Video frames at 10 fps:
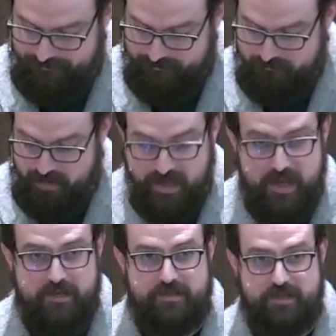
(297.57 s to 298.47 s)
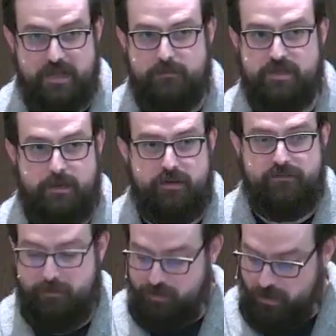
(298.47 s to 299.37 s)
And yes, the same is coming
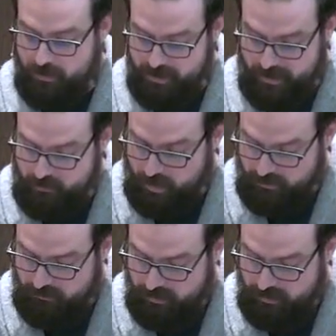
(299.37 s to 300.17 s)
from the other side as well.